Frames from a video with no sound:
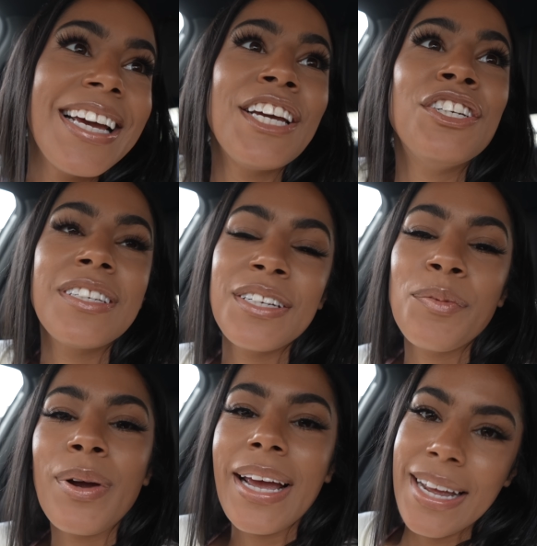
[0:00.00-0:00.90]
He just
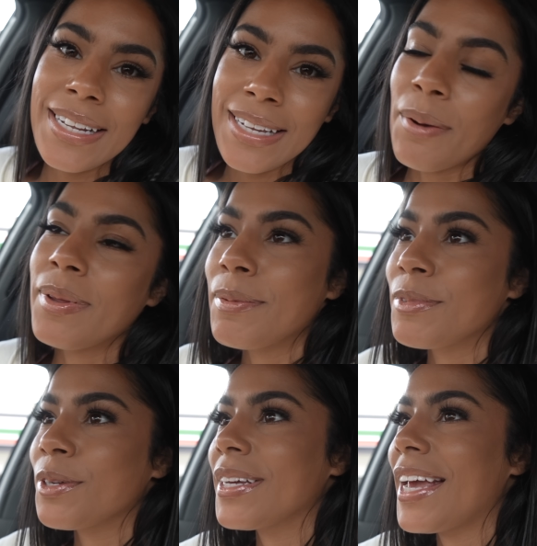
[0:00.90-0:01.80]
didn't bring it inside with
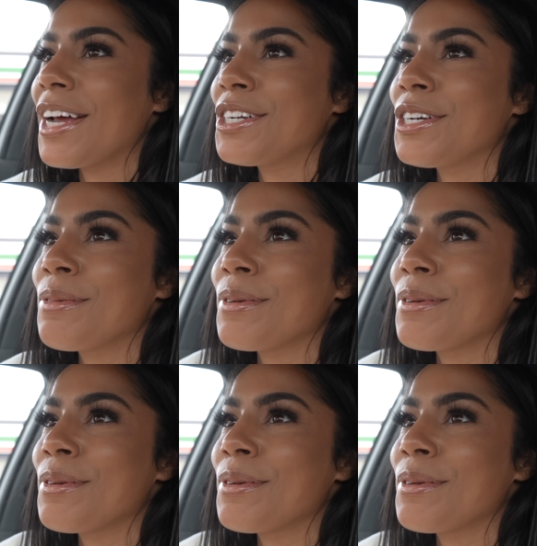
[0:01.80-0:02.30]
him. So the cashier